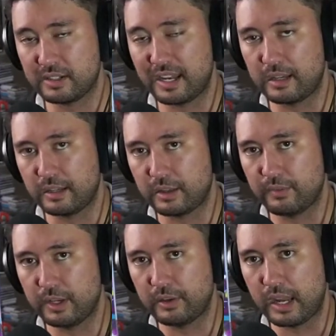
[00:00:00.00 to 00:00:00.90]
Again, another
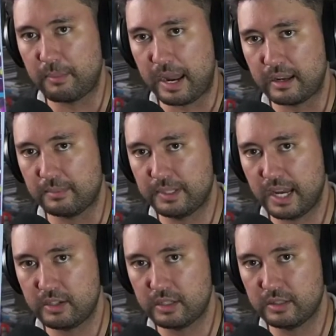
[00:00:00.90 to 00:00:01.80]
video game
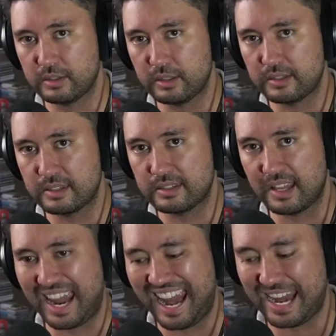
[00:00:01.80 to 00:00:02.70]
adaptation. So this is
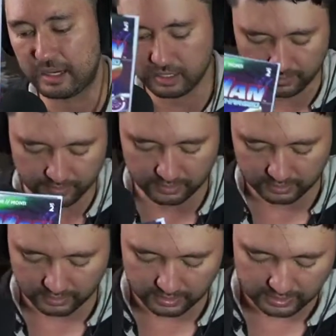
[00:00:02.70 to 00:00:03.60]
the A cover.
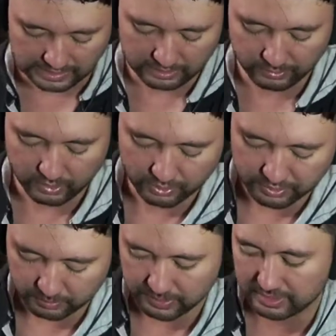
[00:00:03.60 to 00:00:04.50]
And we
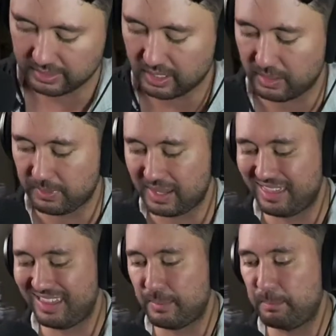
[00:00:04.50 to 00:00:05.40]
also picked up
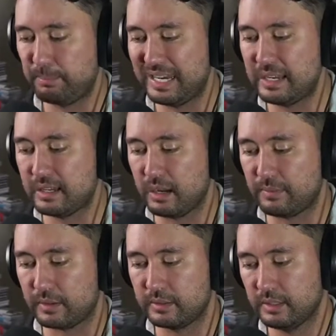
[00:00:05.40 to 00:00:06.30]
the B
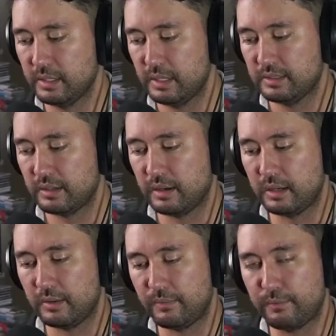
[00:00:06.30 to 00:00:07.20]
cover. It's
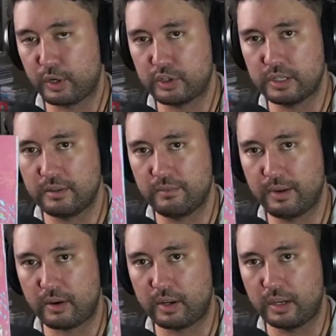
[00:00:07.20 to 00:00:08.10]
a Virgin
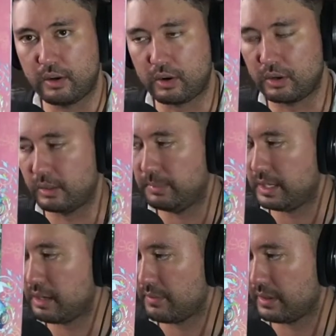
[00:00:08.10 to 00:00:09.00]
variant art on the B
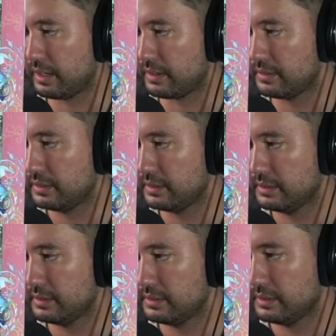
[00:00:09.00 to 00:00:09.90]
cover there.
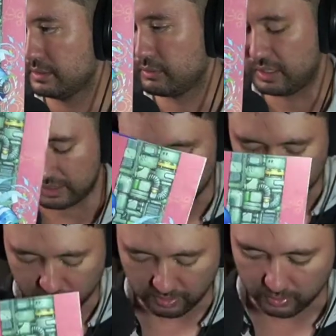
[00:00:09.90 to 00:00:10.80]
Really like
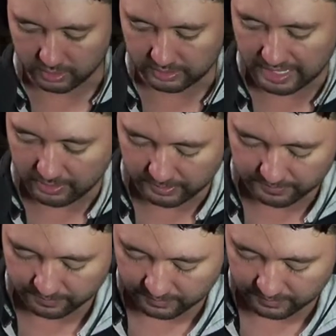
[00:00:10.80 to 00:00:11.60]
the artwork on that one.